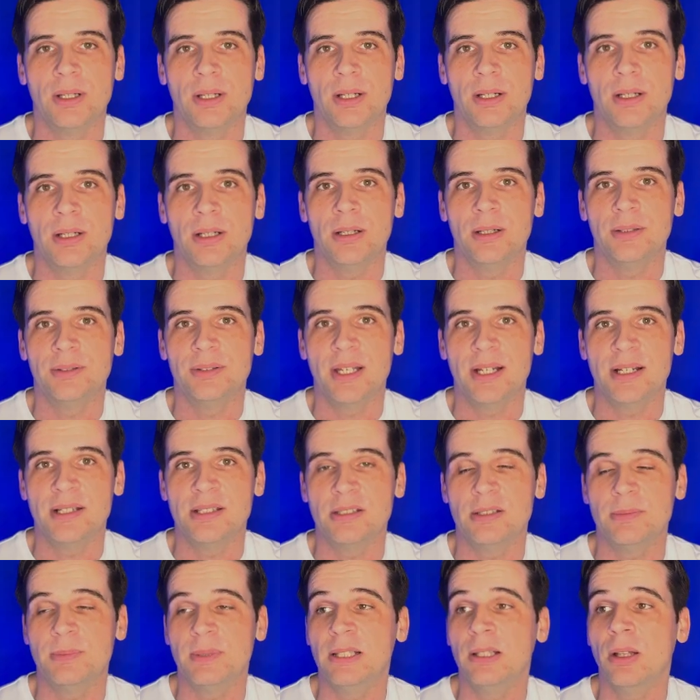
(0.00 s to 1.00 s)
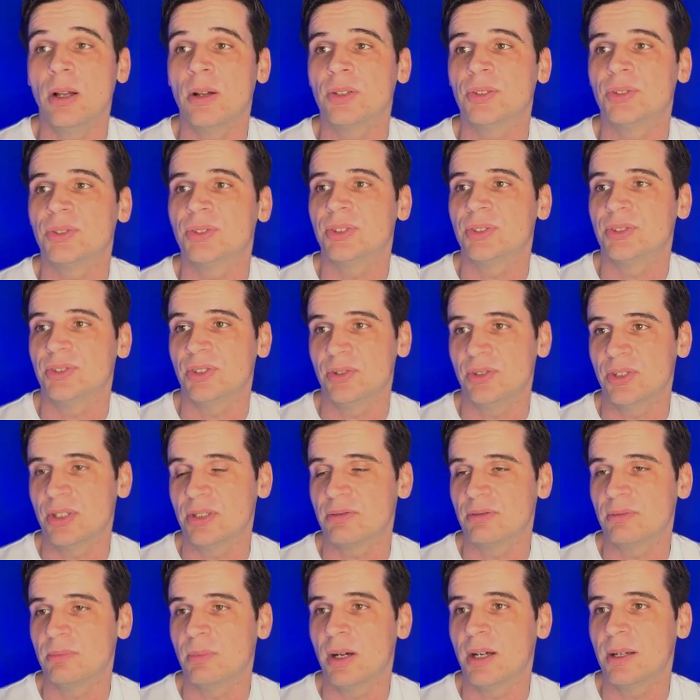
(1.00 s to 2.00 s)
data to be lost. So
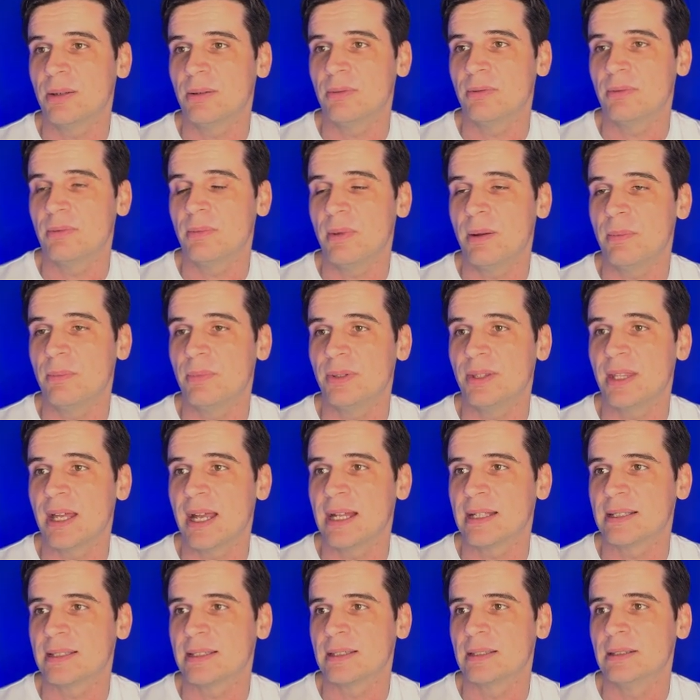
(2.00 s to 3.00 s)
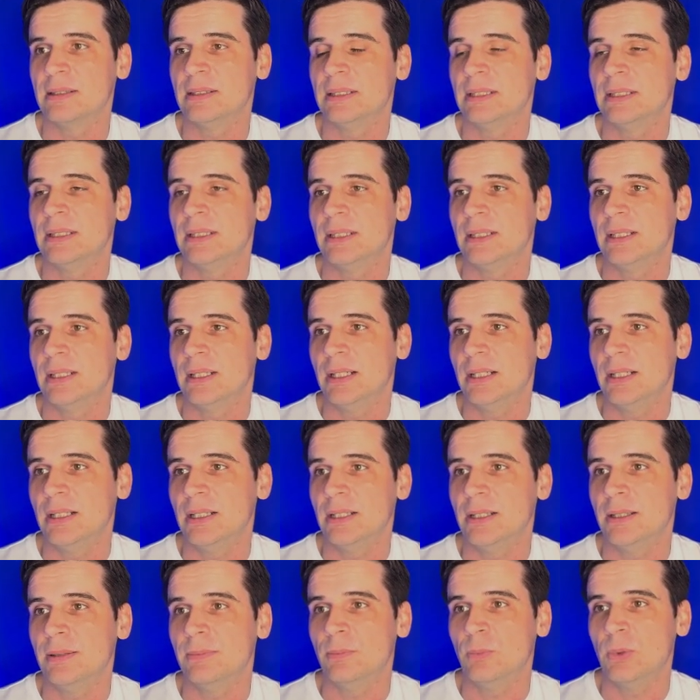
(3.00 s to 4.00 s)
just remember that.
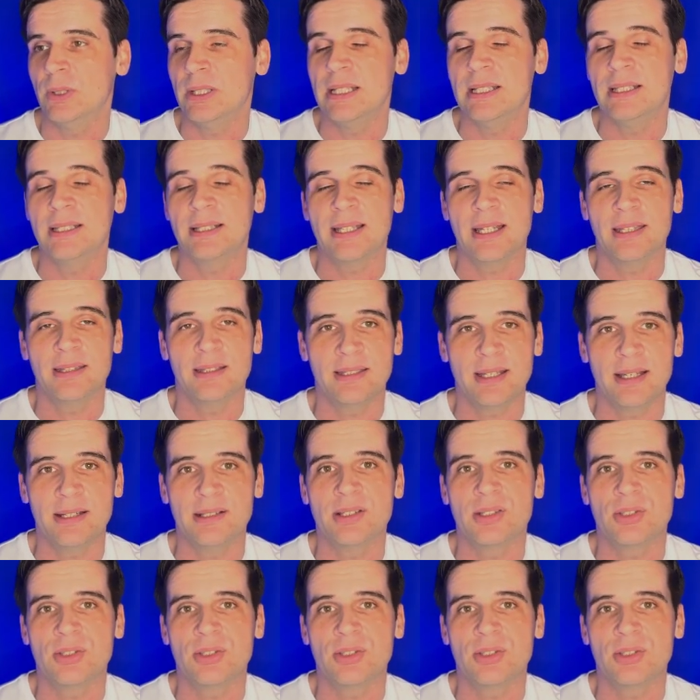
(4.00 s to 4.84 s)
We need to get the data